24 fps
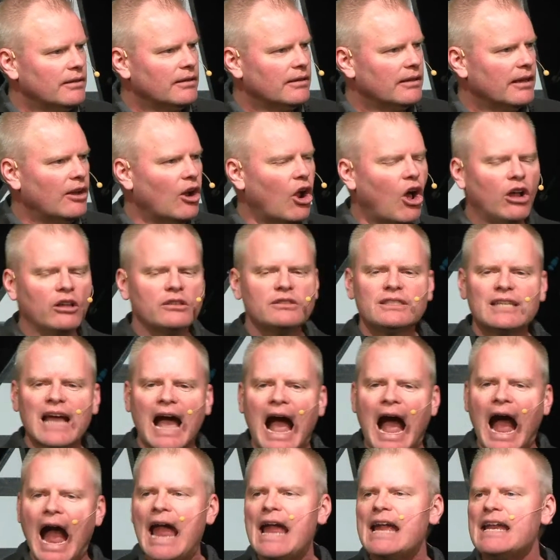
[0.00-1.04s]
and all
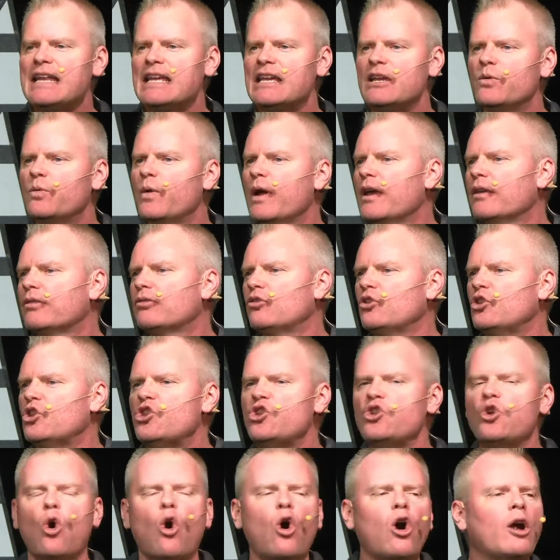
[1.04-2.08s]
tidy with
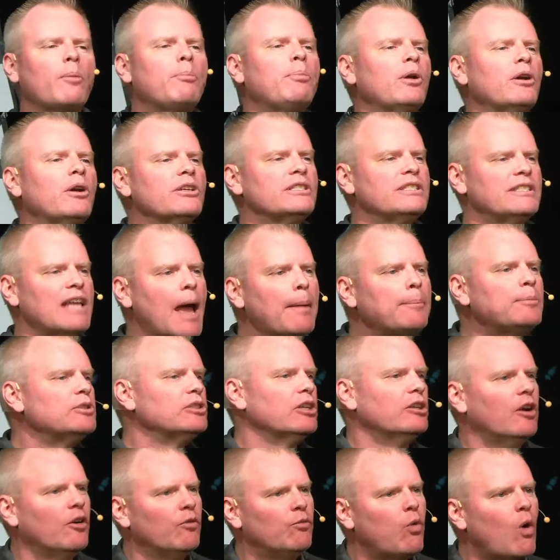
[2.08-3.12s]
your
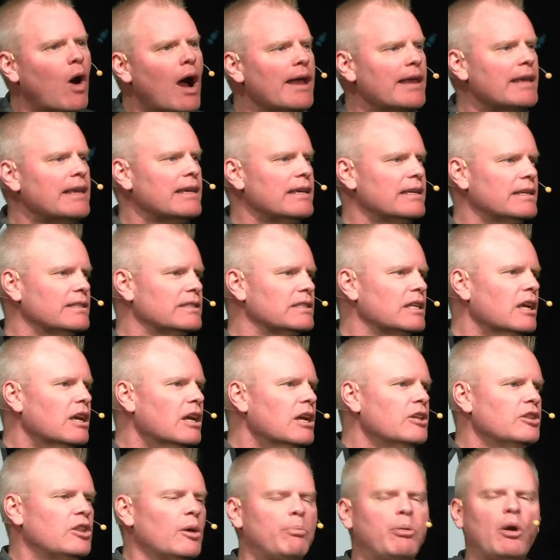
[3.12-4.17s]
perception of what is
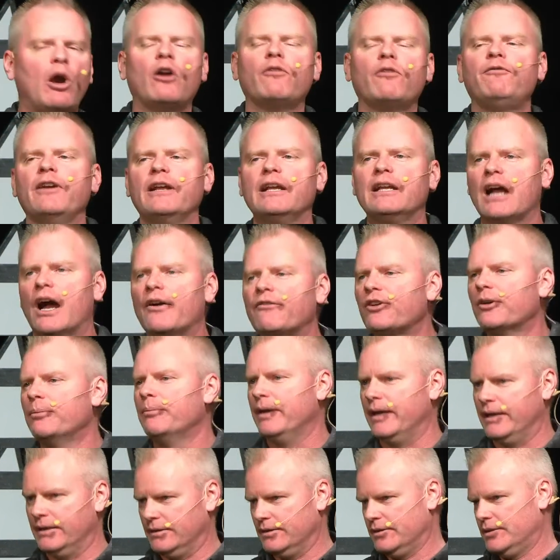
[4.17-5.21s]
the perfect
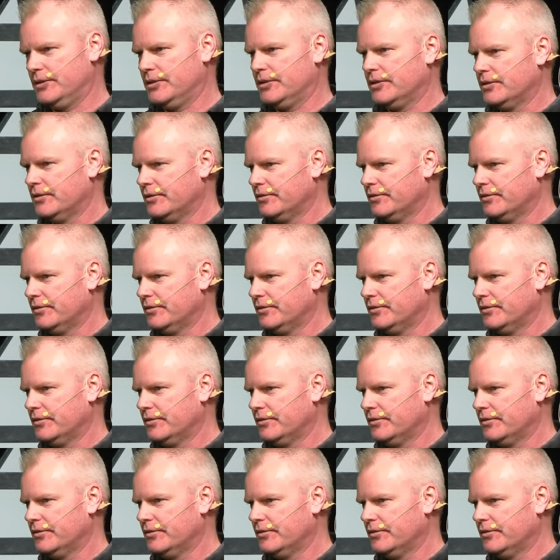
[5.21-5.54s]
government.